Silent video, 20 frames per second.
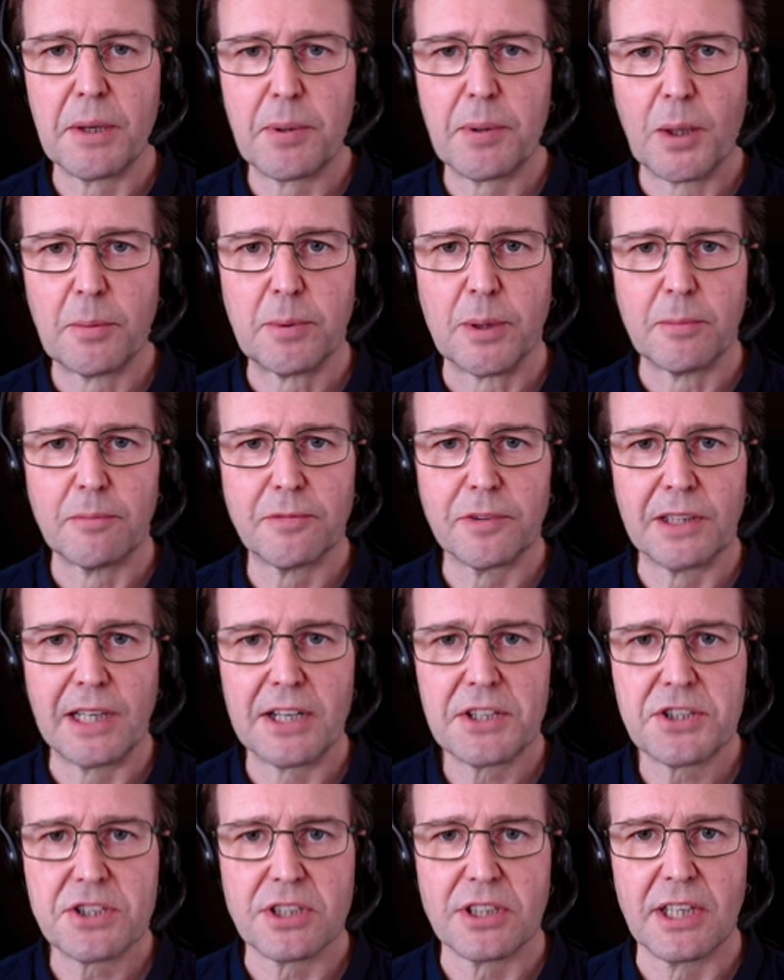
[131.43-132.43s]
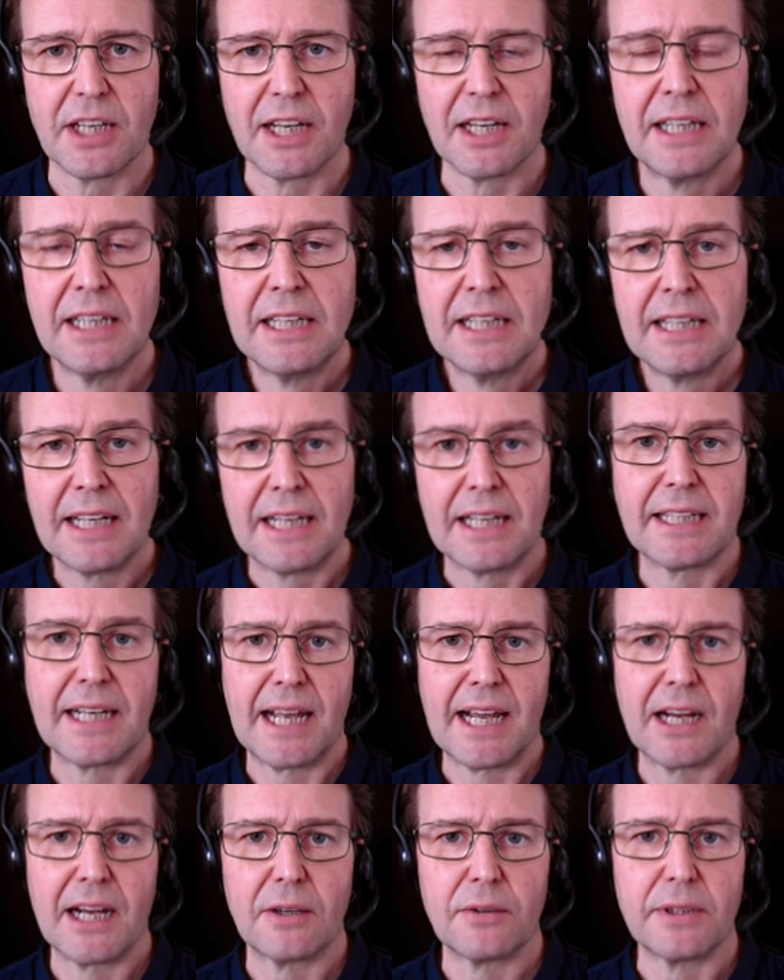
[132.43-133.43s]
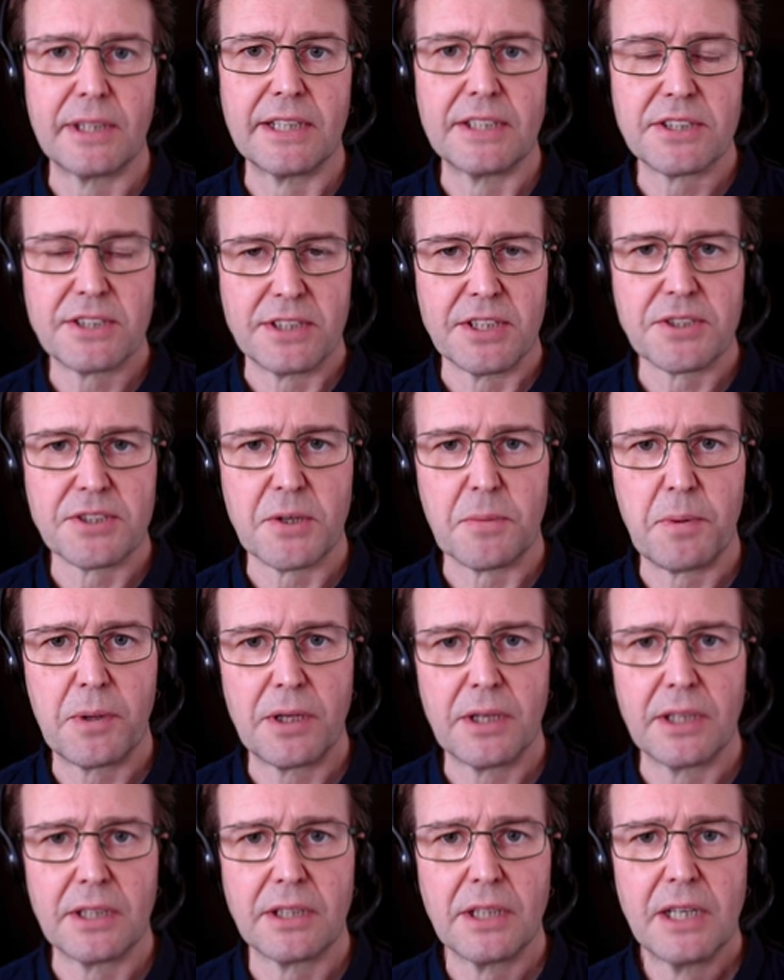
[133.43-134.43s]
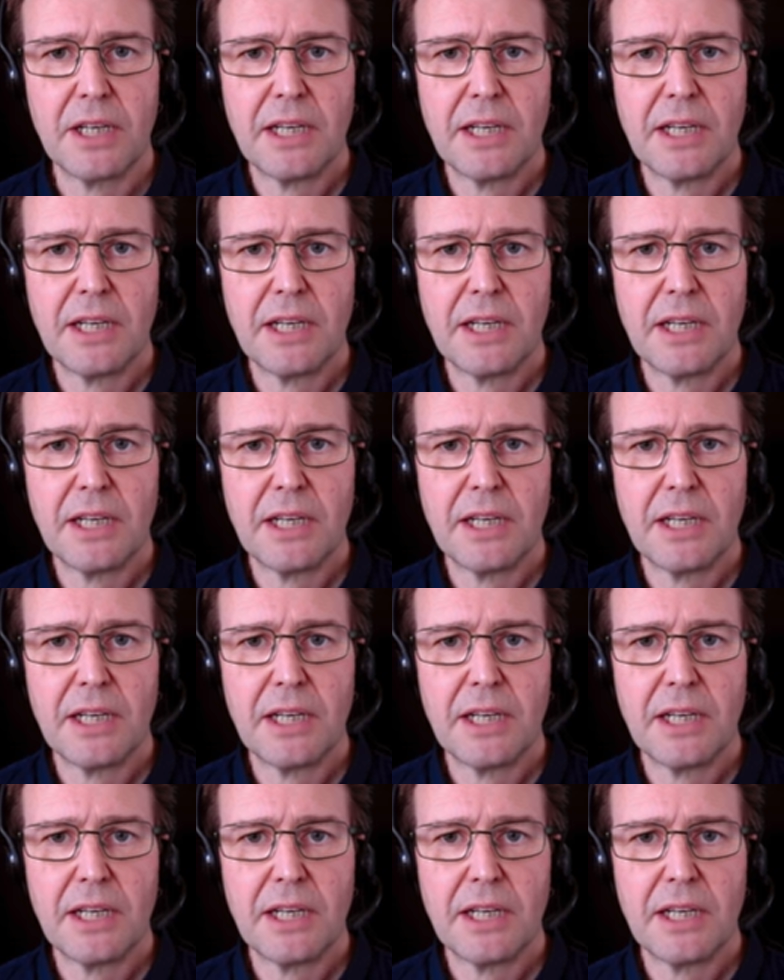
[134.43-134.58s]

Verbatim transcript: pop-up flash there, and now it's disappeared.